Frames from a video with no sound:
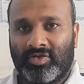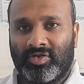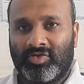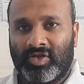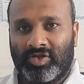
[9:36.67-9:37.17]

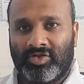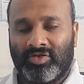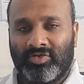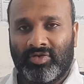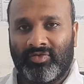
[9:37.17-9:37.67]

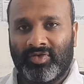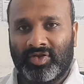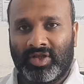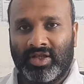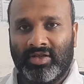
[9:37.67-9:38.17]
structure of the
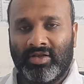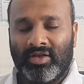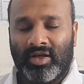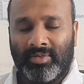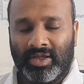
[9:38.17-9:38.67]
skin,
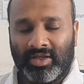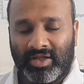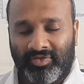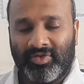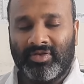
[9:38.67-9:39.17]
a
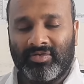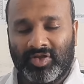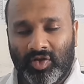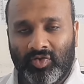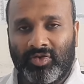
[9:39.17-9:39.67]
different
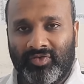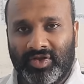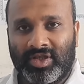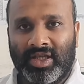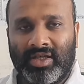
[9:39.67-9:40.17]
tone of the
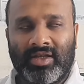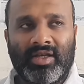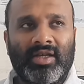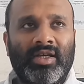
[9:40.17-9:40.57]
skin,